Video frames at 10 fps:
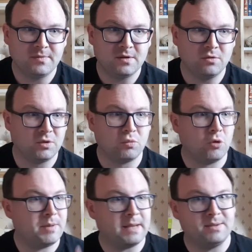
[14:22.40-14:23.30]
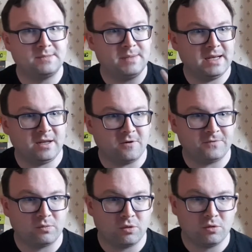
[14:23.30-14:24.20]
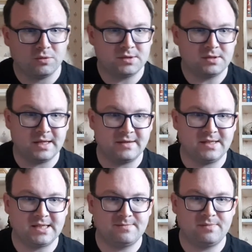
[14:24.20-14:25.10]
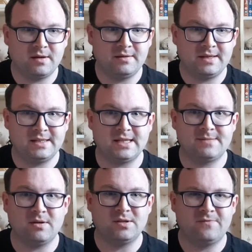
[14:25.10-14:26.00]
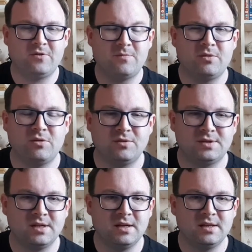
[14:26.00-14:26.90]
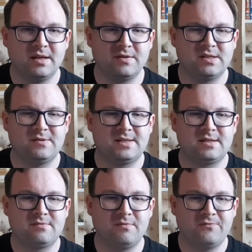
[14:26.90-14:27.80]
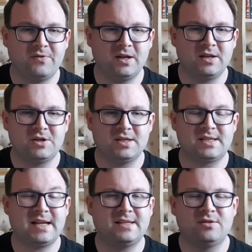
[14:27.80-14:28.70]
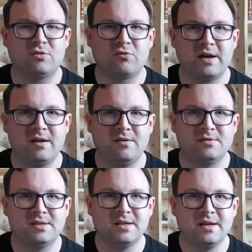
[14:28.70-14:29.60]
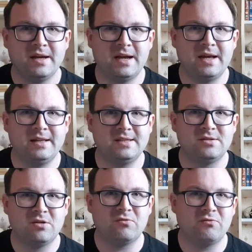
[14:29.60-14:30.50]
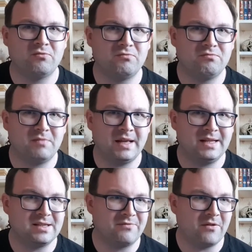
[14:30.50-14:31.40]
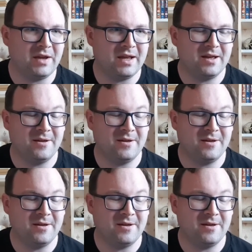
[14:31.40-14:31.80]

All the wallpapers peeling off the walls. There's exposed floorboards. There's furniture scattered all around, and it's a very